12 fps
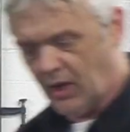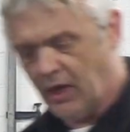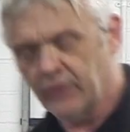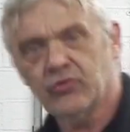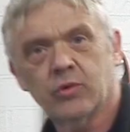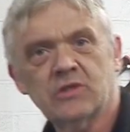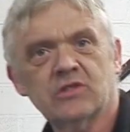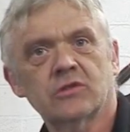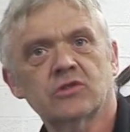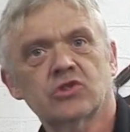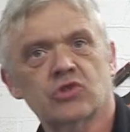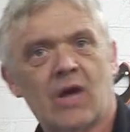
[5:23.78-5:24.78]
uh, twisted
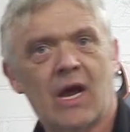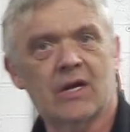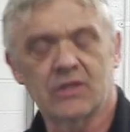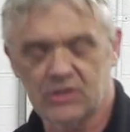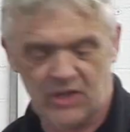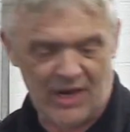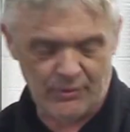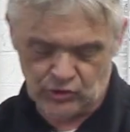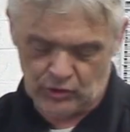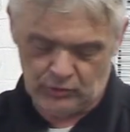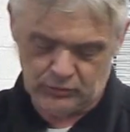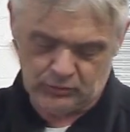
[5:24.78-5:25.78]
strand
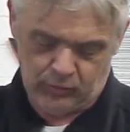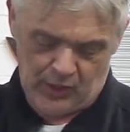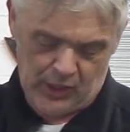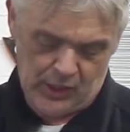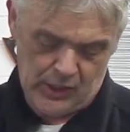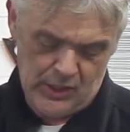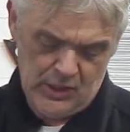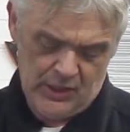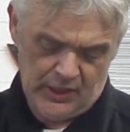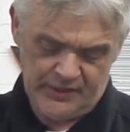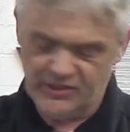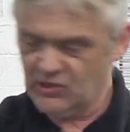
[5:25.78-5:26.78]
household wire,
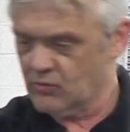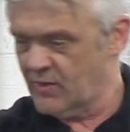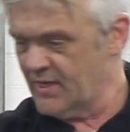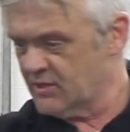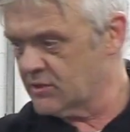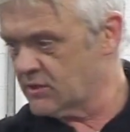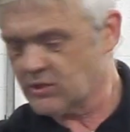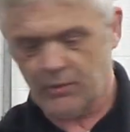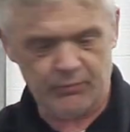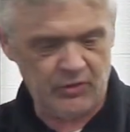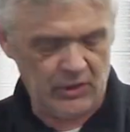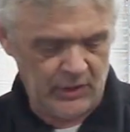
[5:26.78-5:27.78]
and it's rated at
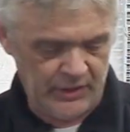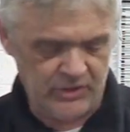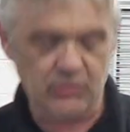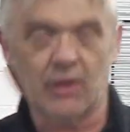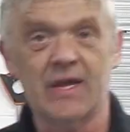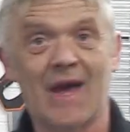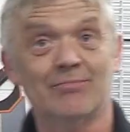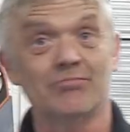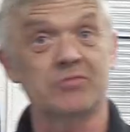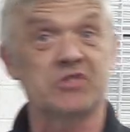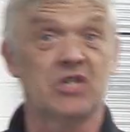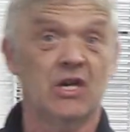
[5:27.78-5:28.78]
something like 20
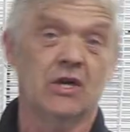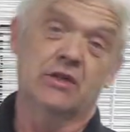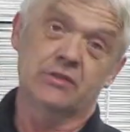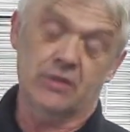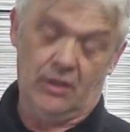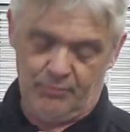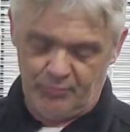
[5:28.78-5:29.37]
amps. So